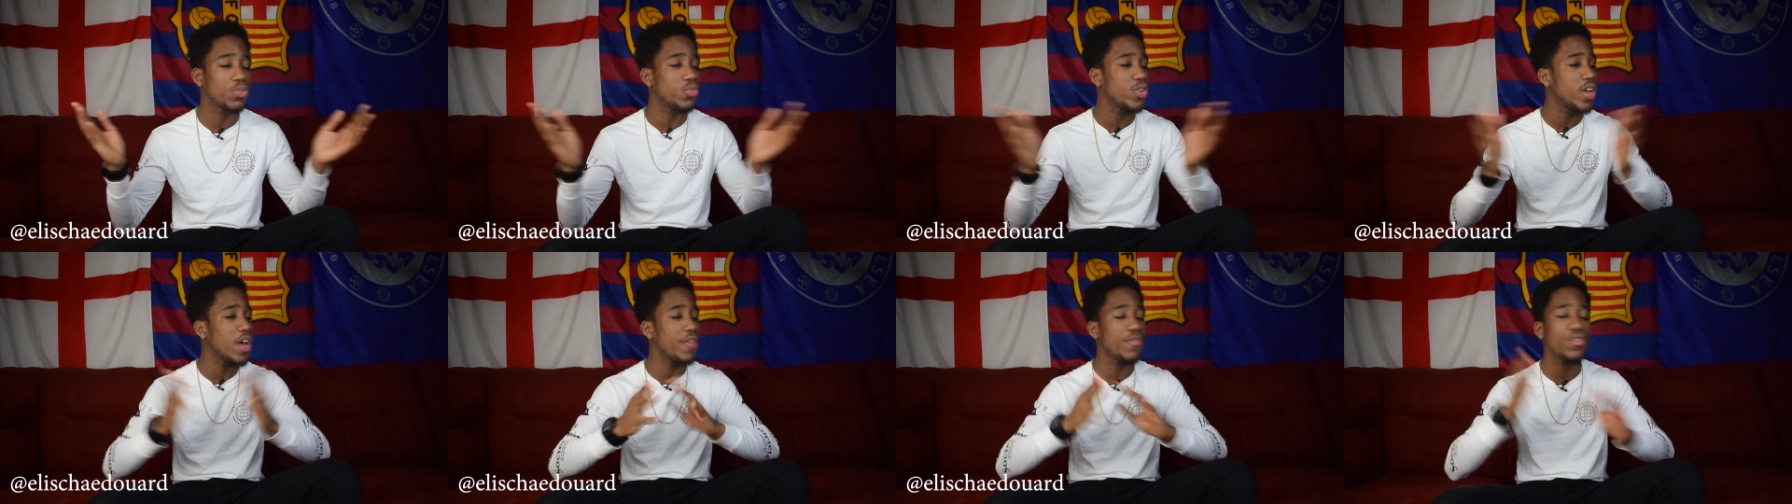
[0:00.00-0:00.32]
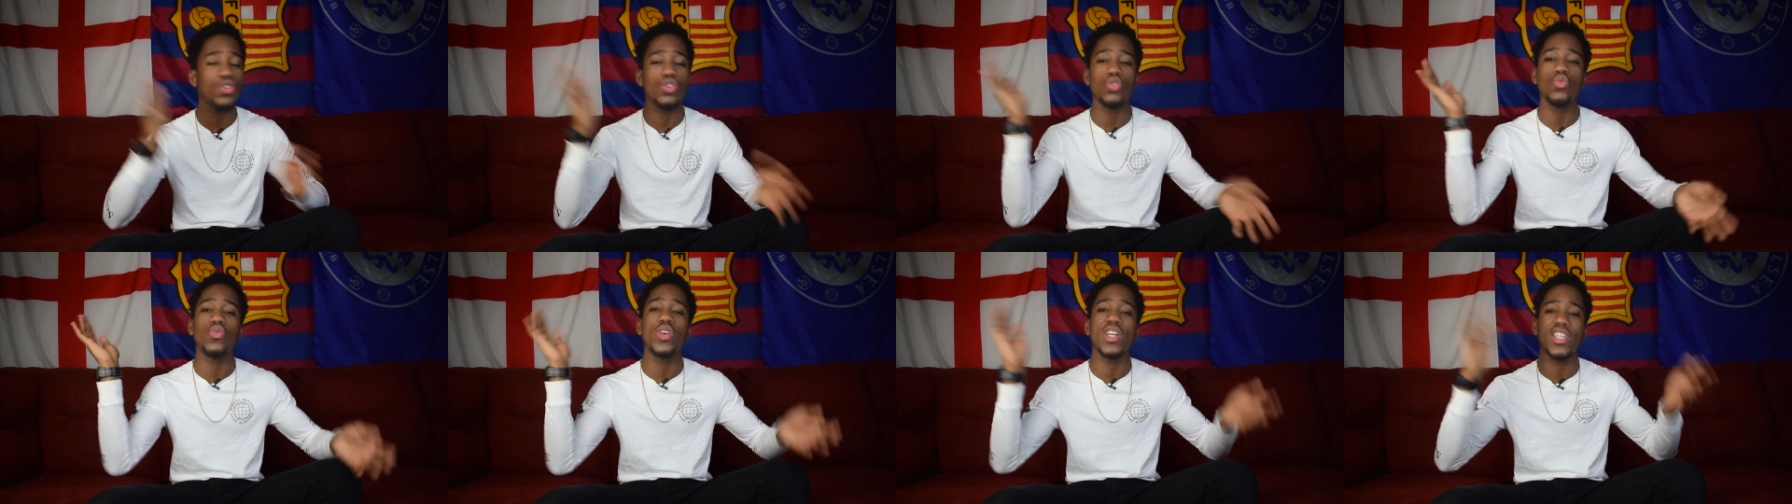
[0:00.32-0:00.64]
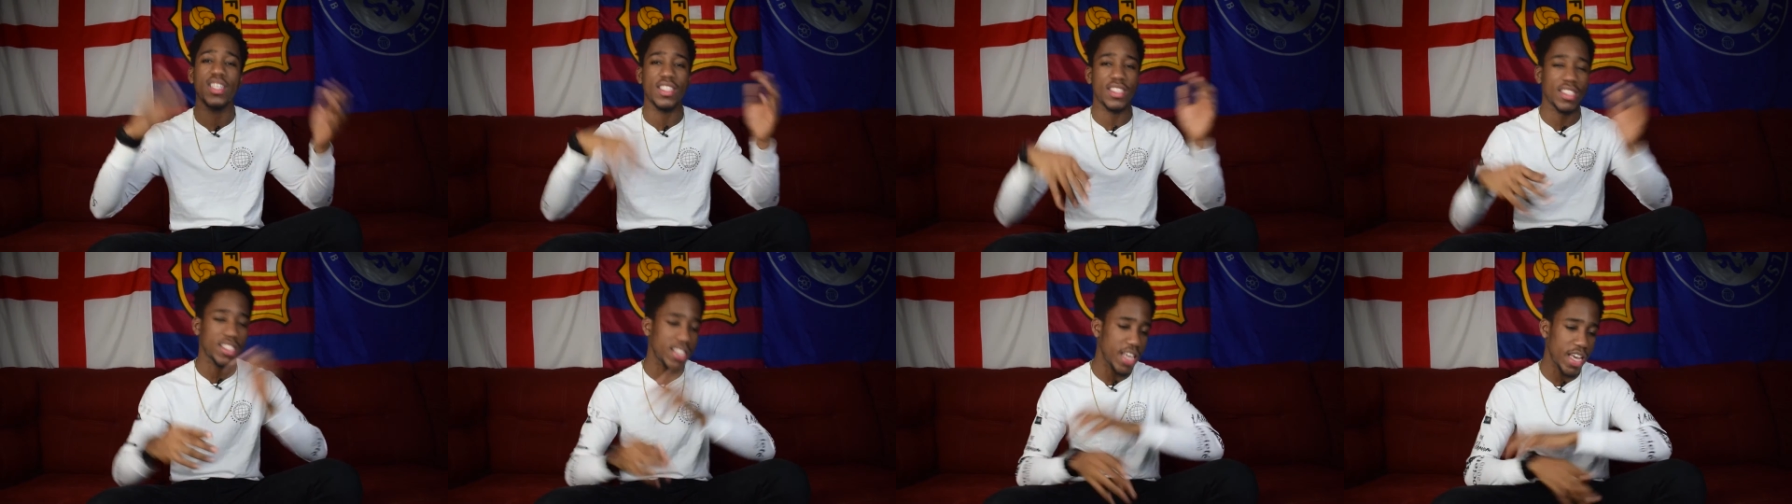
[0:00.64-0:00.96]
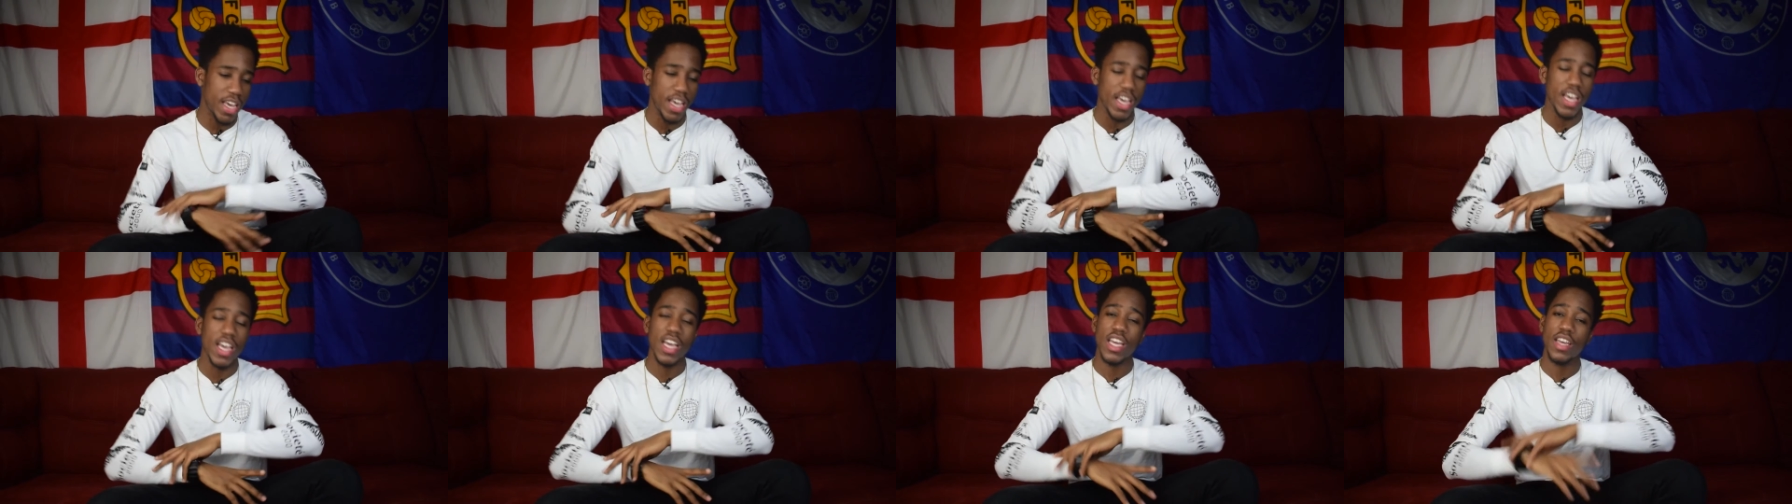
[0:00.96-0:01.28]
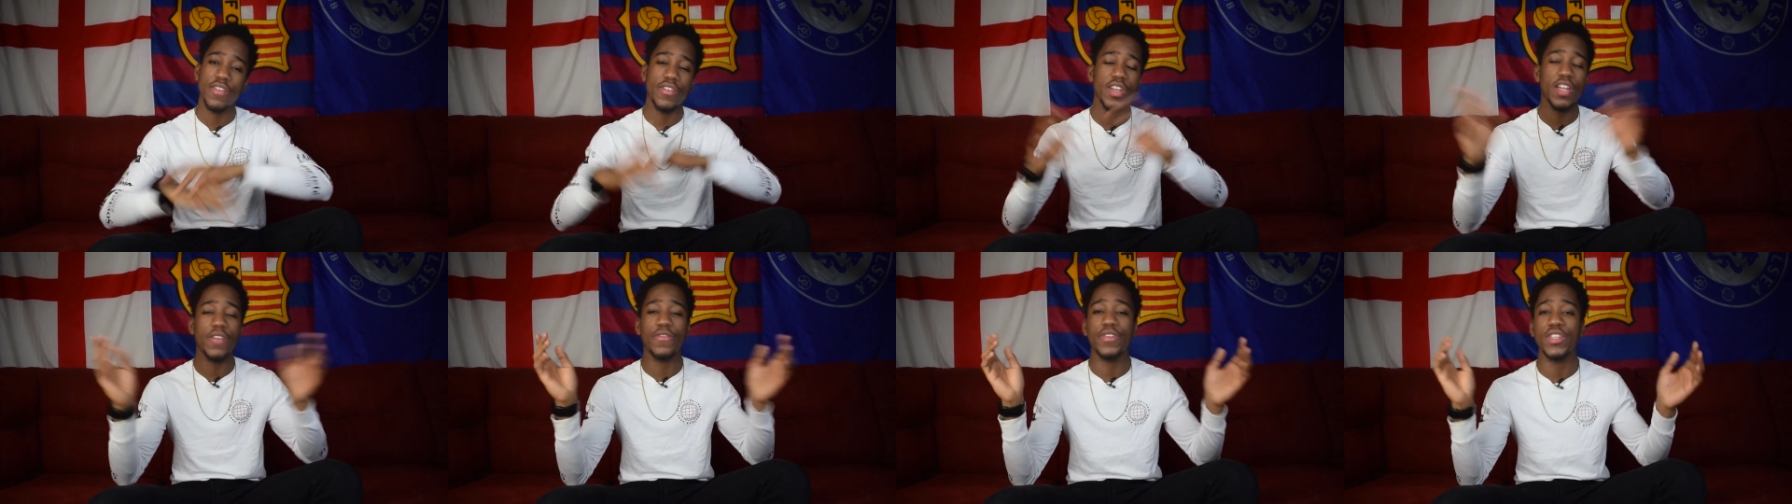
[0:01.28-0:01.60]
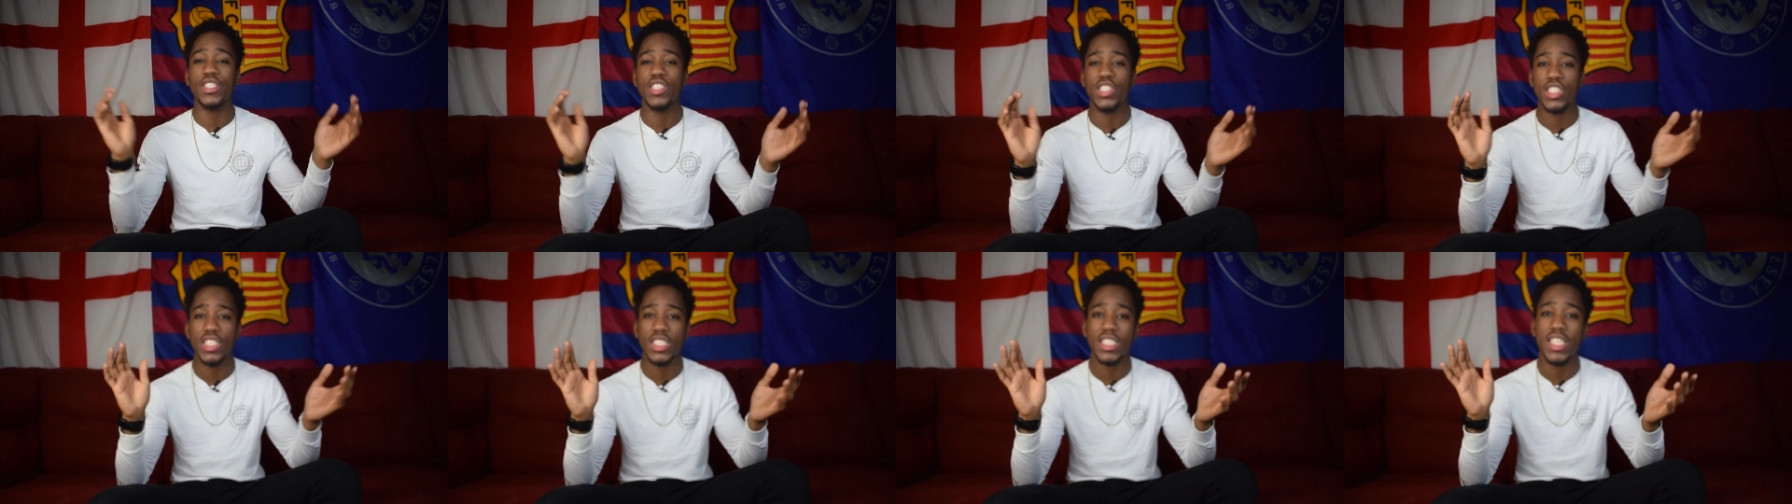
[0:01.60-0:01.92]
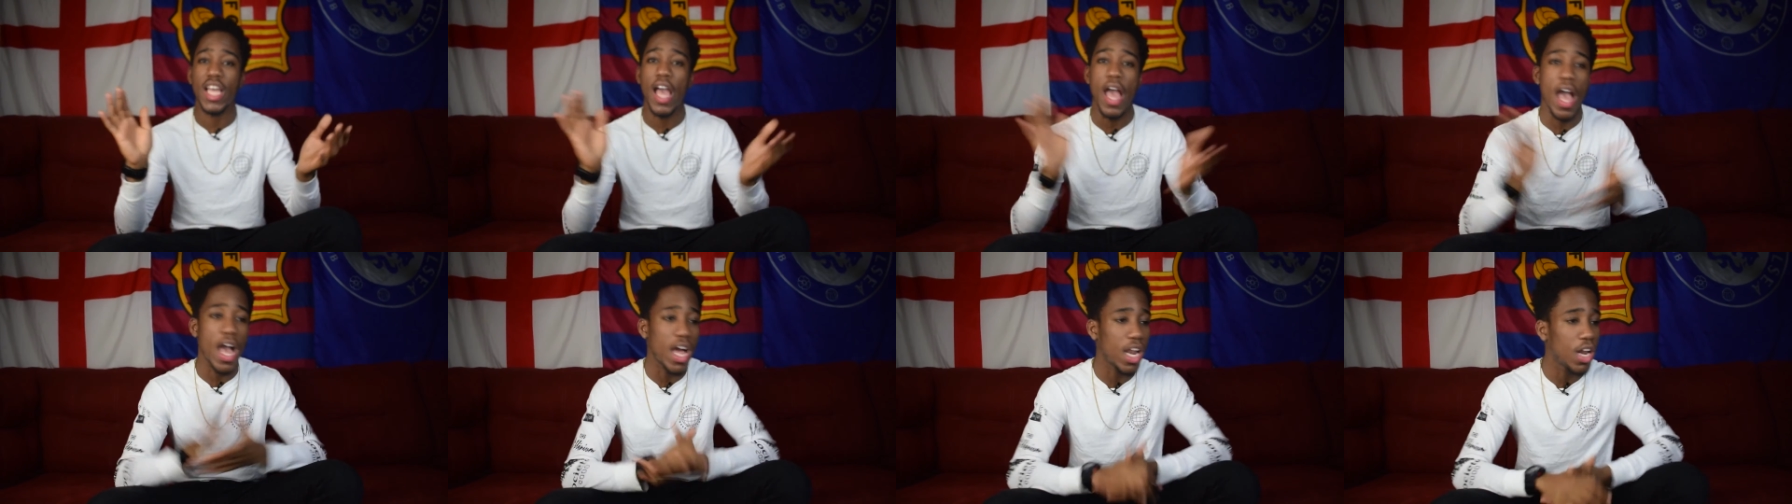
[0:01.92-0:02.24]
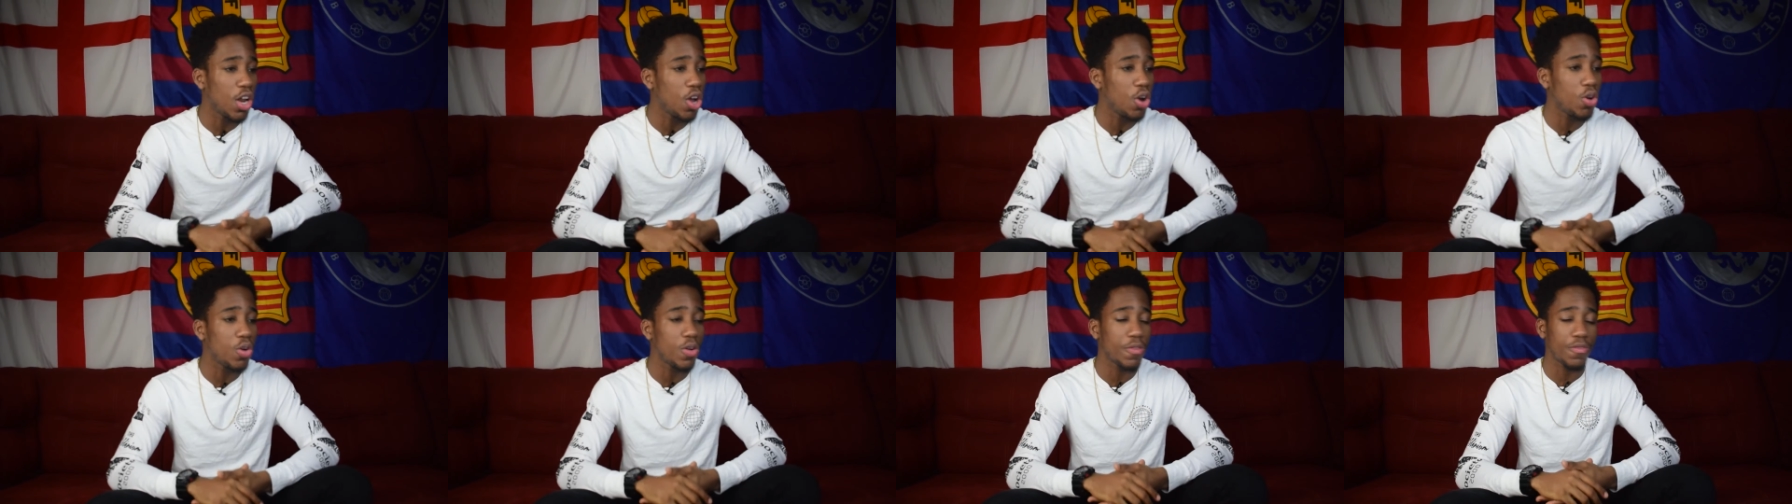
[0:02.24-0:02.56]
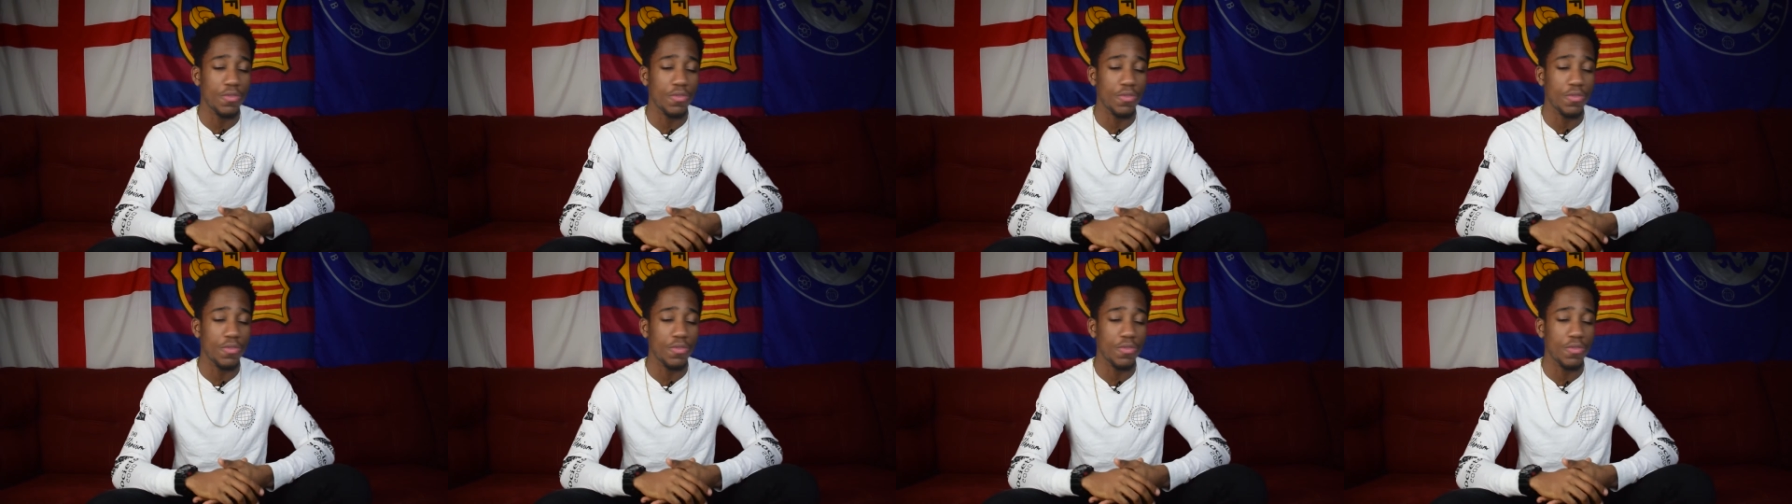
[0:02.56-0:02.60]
whatever you wanna say, even if it's just a hello.